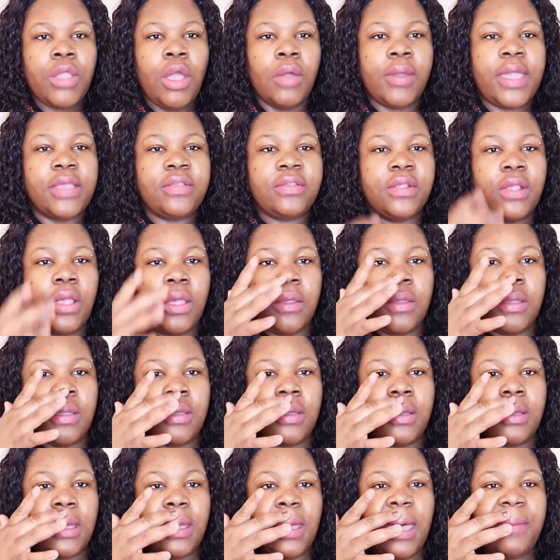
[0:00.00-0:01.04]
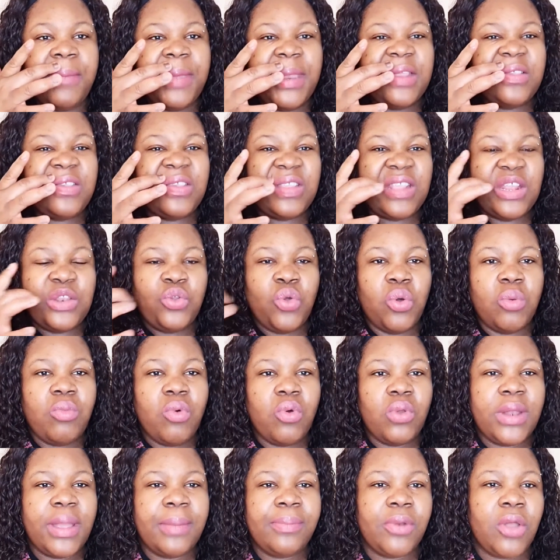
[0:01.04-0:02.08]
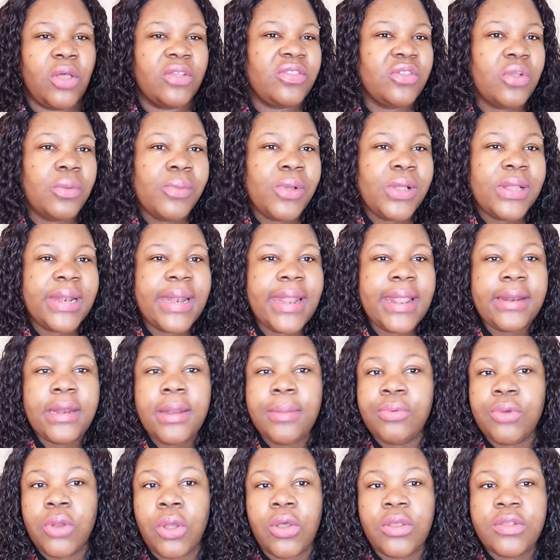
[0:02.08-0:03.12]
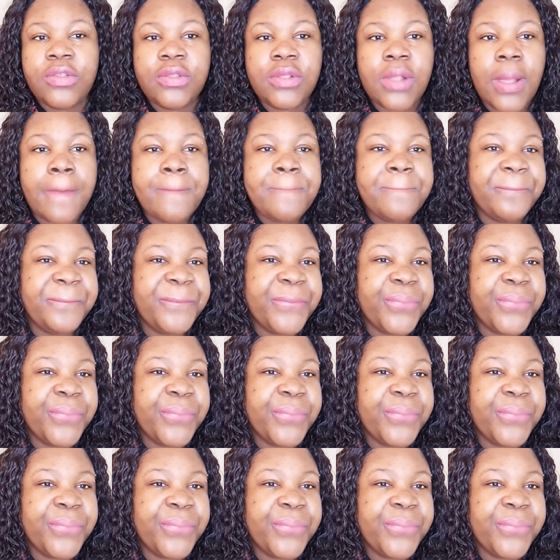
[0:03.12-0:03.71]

Okay, so, I mean, it's just a normal lip gloss, normal clear lip gloss.